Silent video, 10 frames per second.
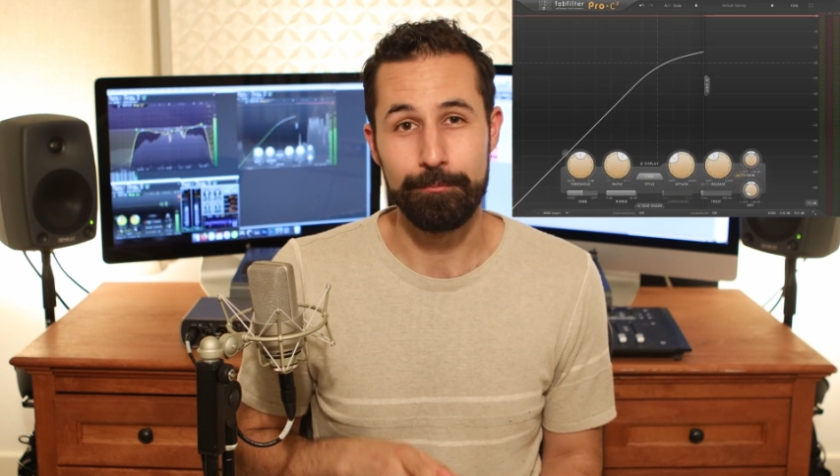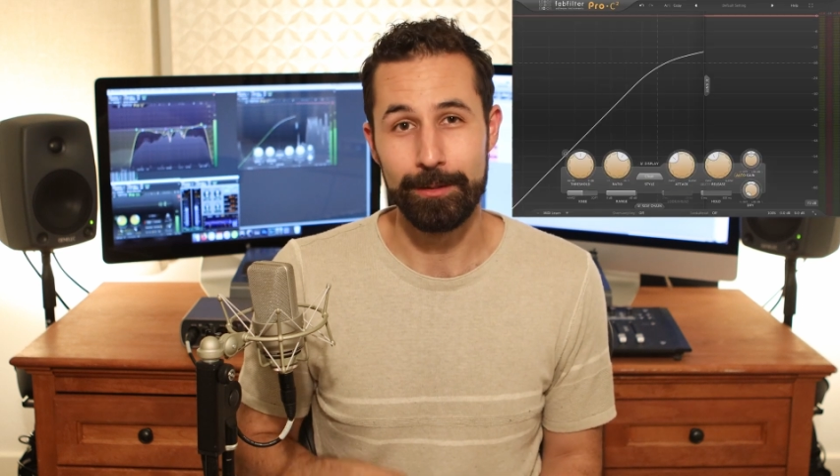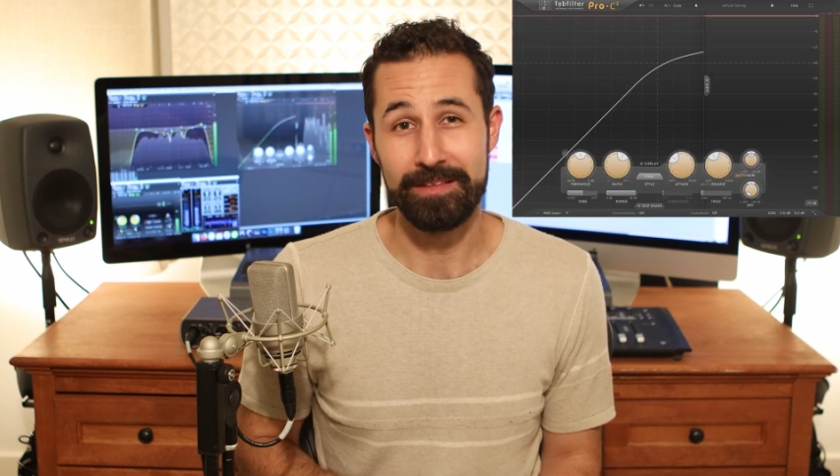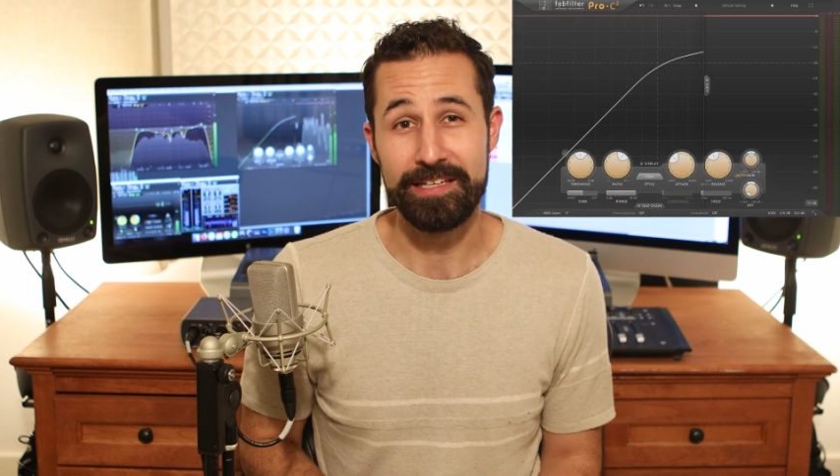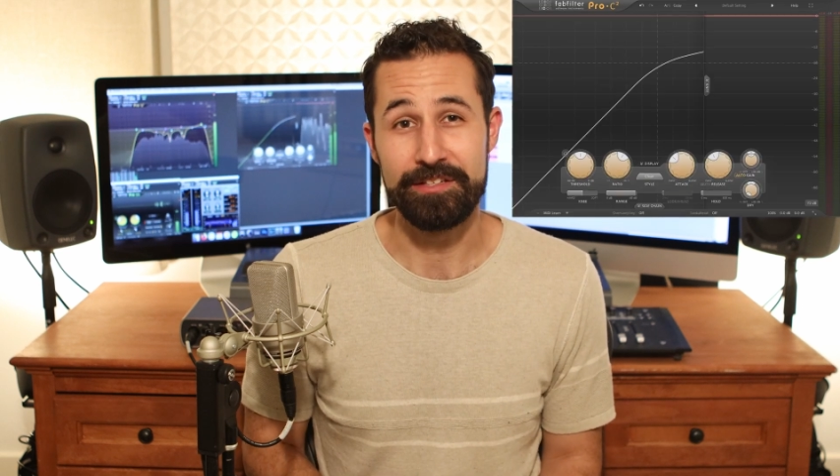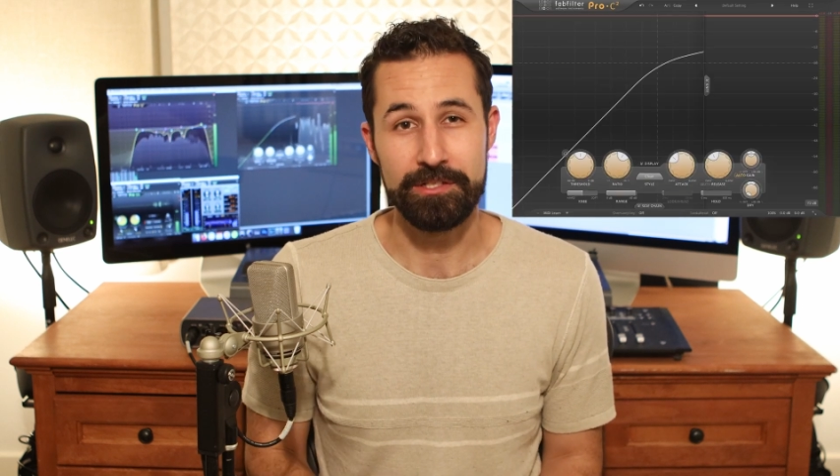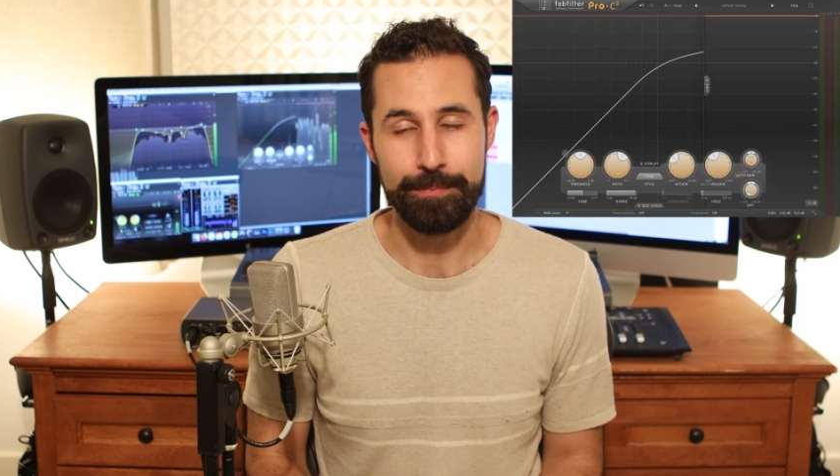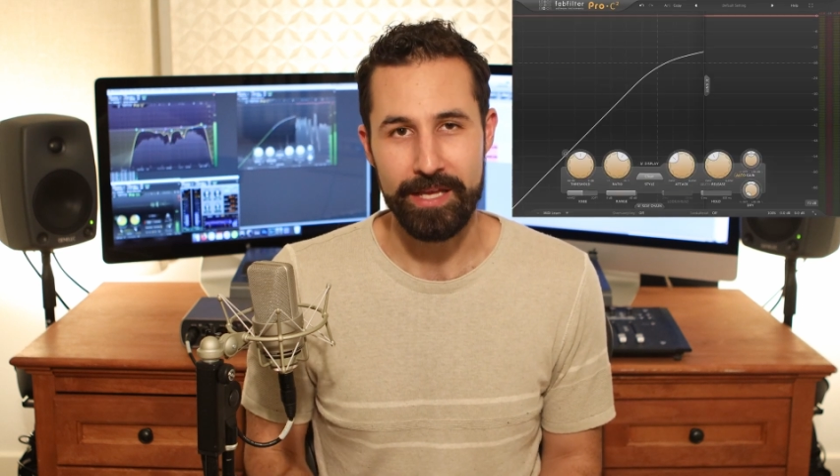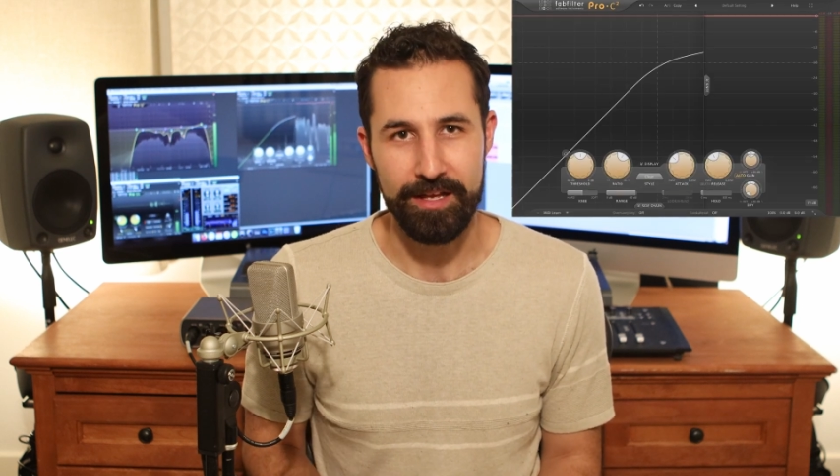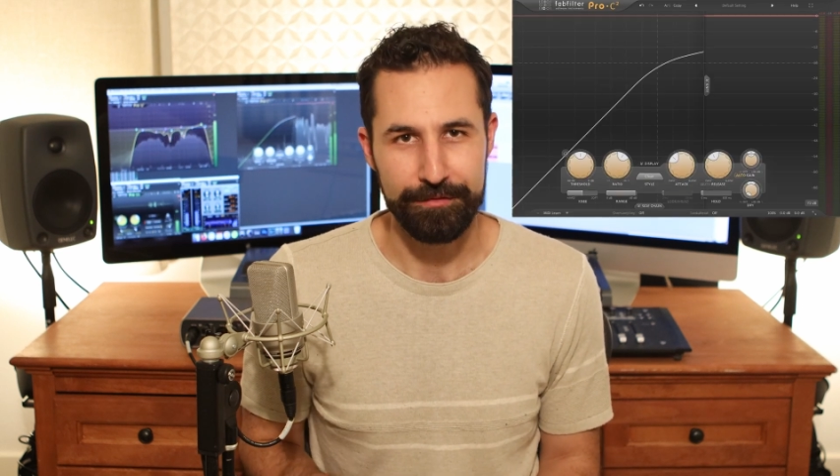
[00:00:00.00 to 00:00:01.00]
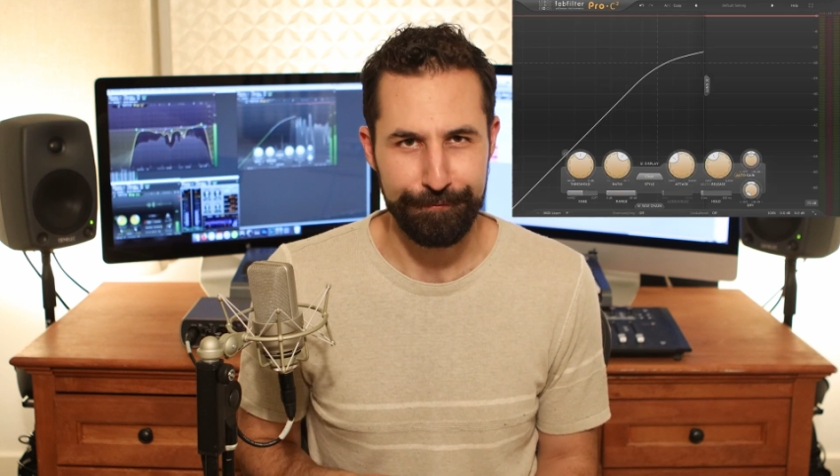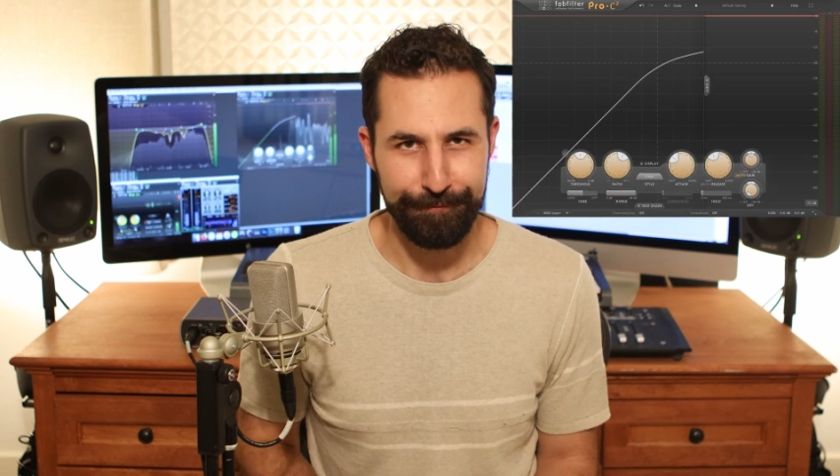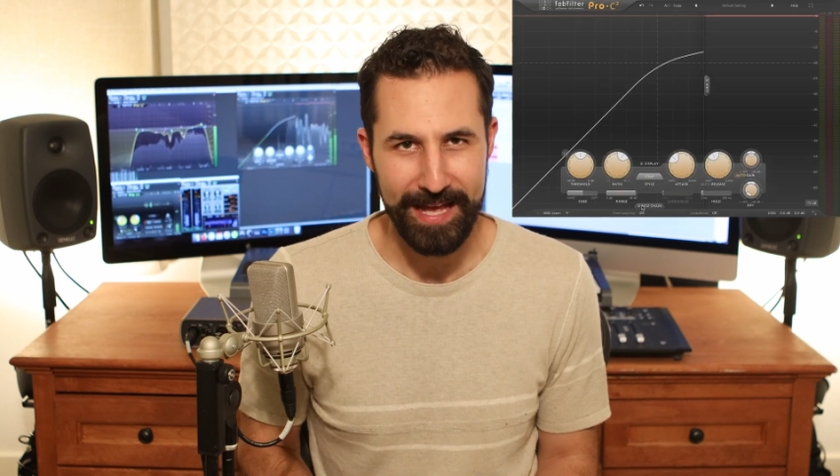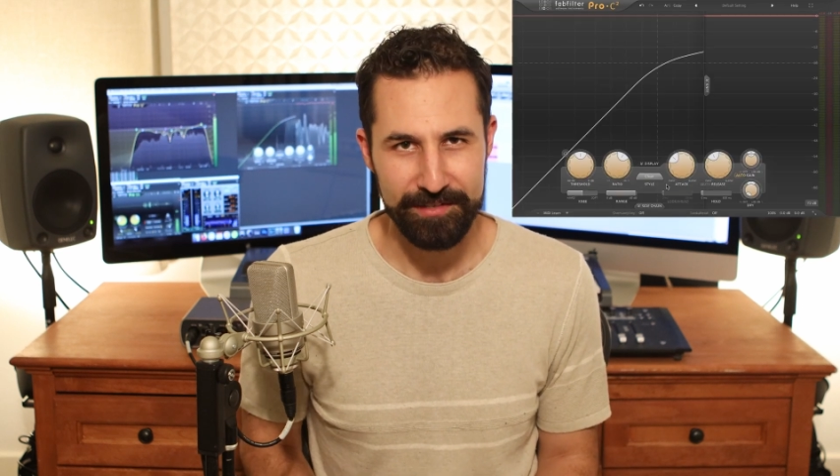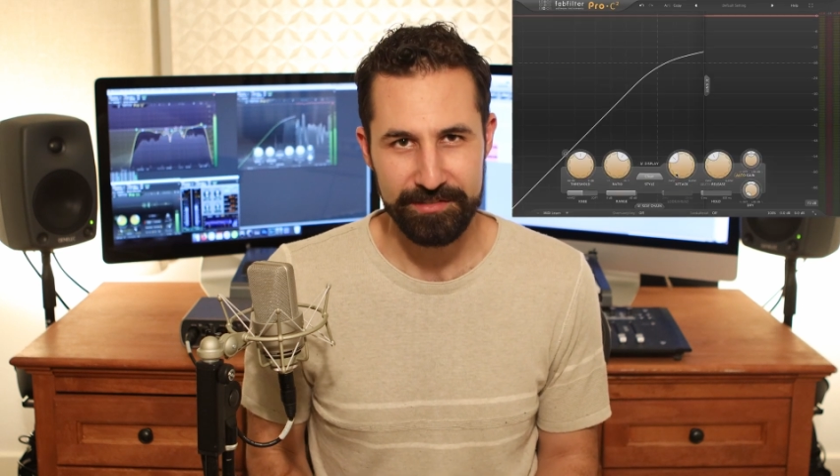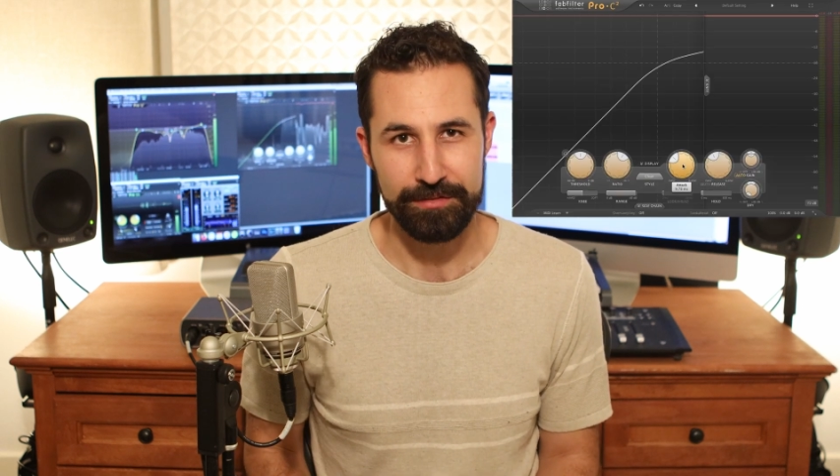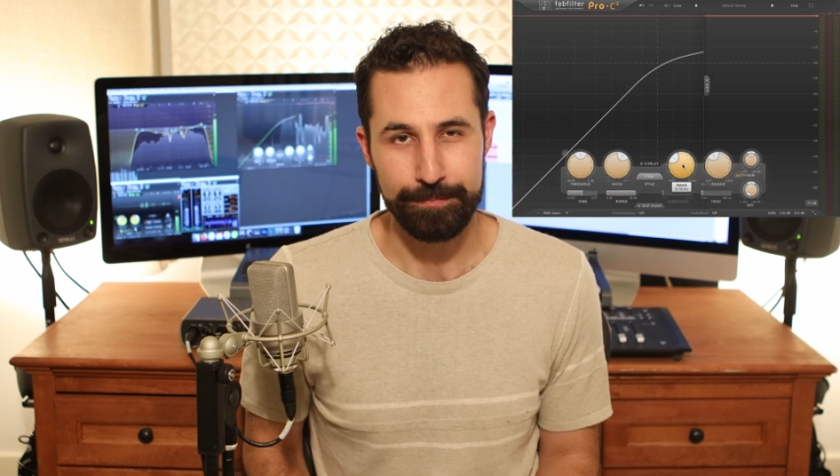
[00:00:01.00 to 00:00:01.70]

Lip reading: and release to be as fast